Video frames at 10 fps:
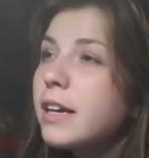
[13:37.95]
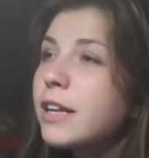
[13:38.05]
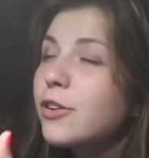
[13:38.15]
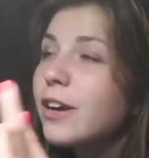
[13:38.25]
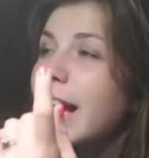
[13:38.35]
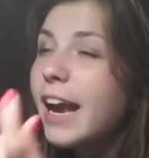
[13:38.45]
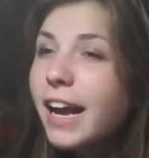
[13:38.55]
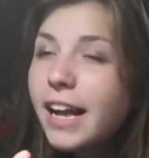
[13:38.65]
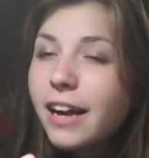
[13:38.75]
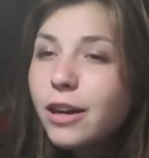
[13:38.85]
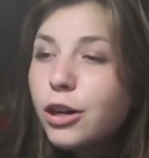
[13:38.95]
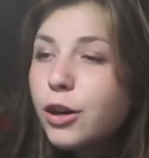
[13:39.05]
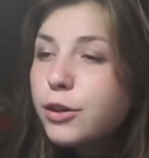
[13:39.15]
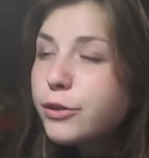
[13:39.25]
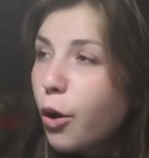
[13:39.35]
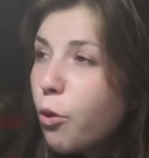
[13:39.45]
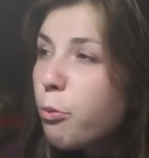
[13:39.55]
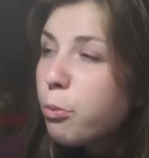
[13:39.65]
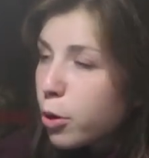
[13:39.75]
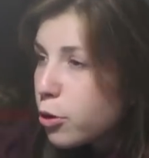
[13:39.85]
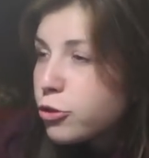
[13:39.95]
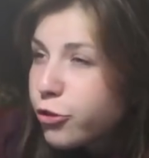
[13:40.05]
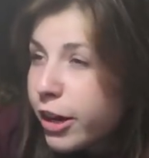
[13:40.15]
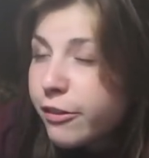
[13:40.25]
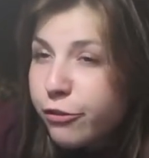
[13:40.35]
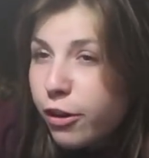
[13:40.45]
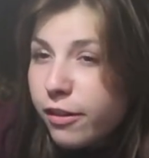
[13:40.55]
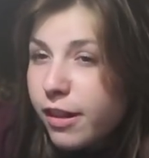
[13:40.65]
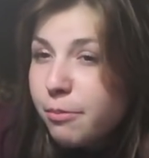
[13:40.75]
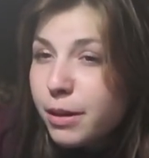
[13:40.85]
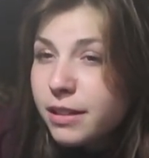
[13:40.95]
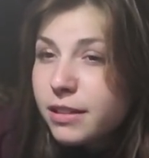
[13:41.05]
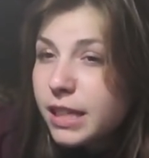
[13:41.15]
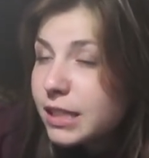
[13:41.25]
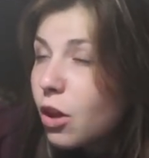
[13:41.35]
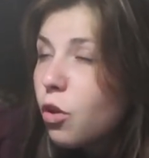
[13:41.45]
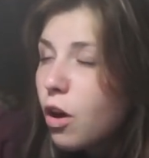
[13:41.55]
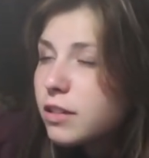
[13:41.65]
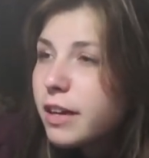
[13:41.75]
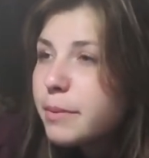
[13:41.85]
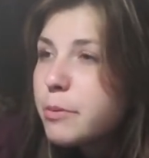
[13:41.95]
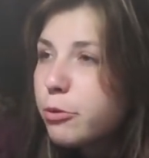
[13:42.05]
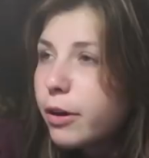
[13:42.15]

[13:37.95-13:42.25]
either A, don't merge right in front of them because it takes a long time to